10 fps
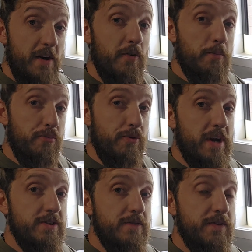I have a
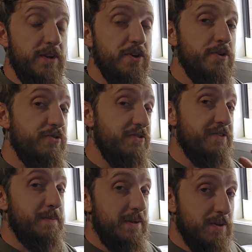brand new video
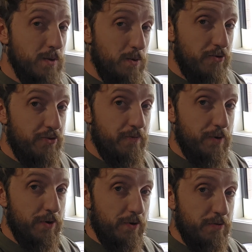just about to launch on
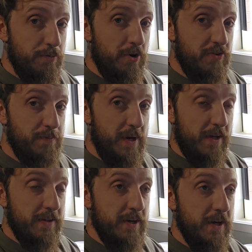Vo-Gus
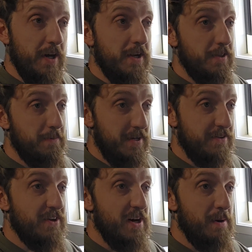prospecting, and in the
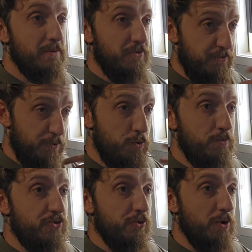meantime, I was
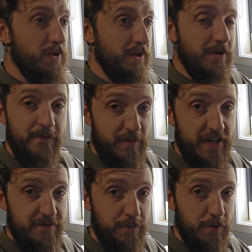doom scrolling on
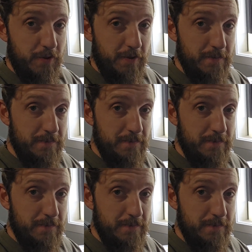Facebook,